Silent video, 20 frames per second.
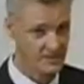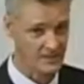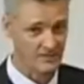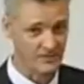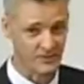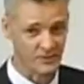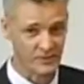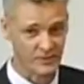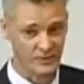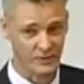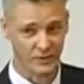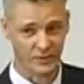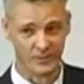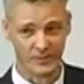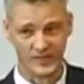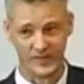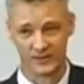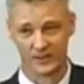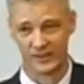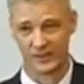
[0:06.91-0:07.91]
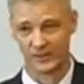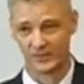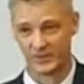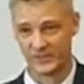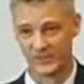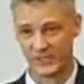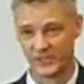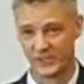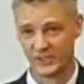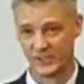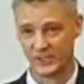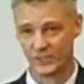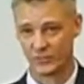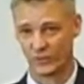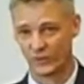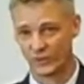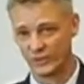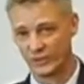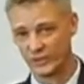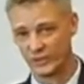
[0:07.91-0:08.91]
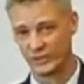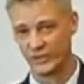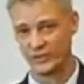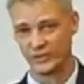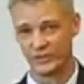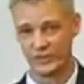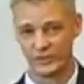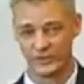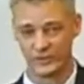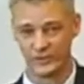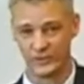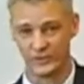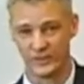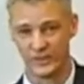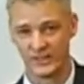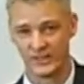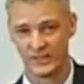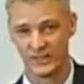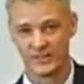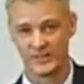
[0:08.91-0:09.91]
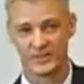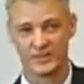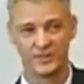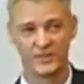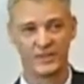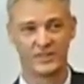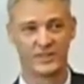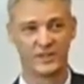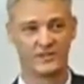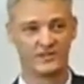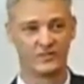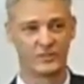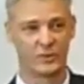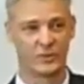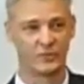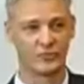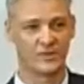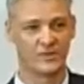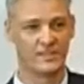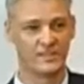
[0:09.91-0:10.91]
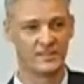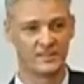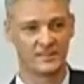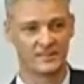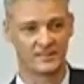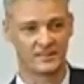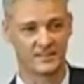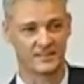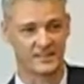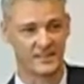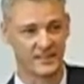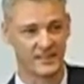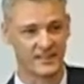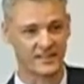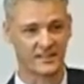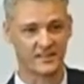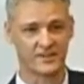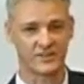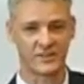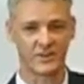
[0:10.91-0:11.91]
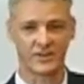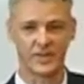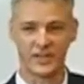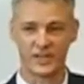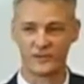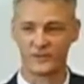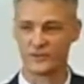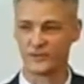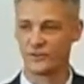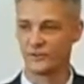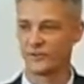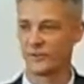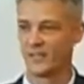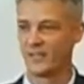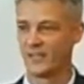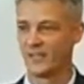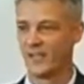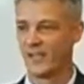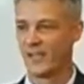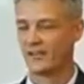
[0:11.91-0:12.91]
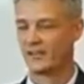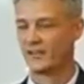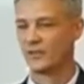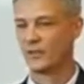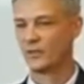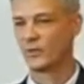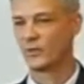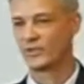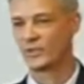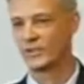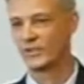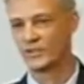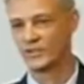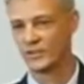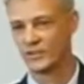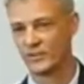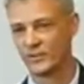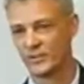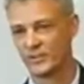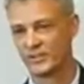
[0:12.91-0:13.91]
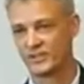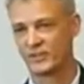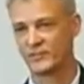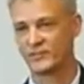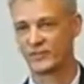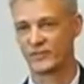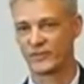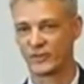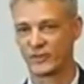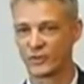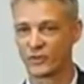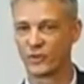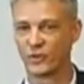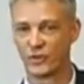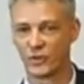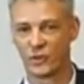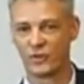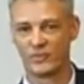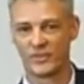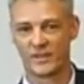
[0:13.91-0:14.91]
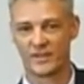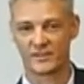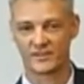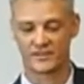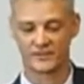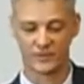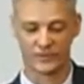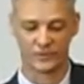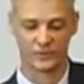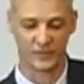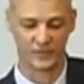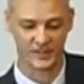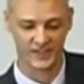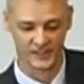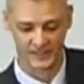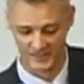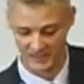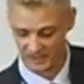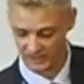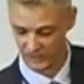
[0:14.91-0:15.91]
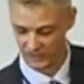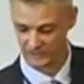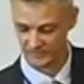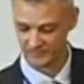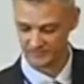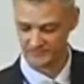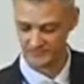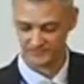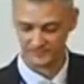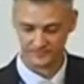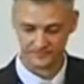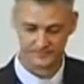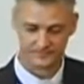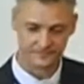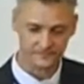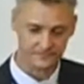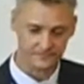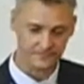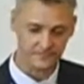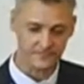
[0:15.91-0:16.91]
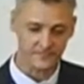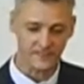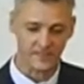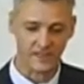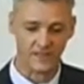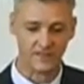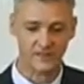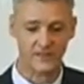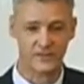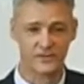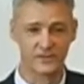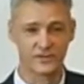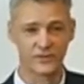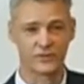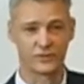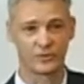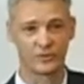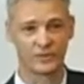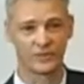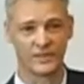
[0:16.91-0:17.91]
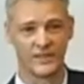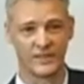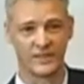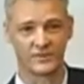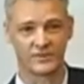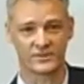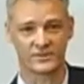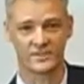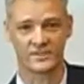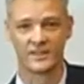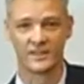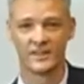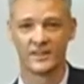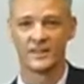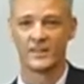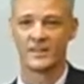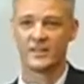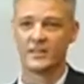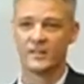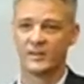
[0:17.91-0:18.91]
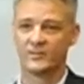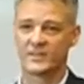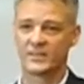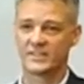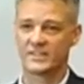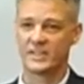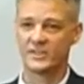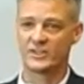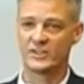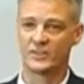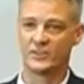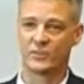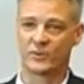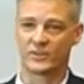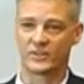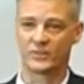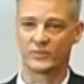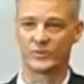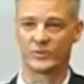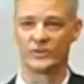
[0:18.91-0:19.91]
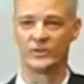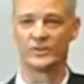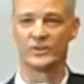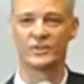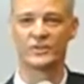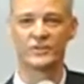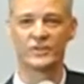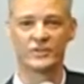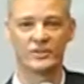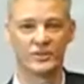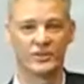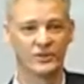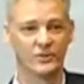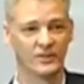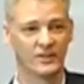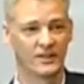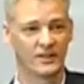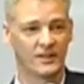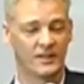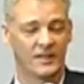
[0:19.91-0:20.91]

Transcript: I'm going to talk about, potentially what you can do to become more resilient and connected. So what can you do in terms of the core part of your organisation? I'm going to talk about, potentially what you can do